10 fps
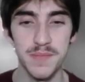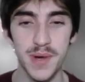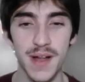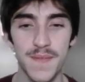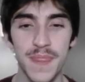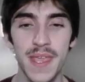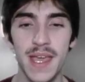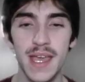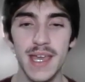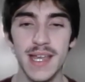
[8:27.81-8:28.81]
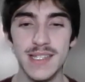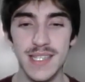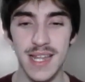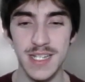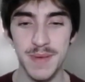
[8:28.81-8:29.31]
But into
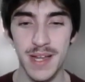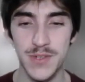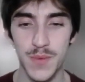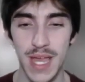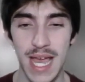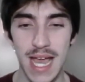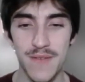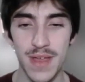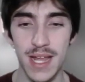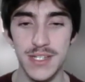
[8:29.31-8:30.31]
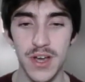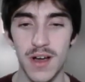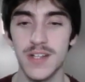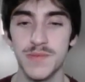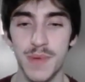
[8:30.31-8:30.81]
the next match, we have a
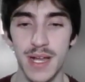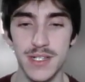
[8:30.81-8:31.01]
Toxapex.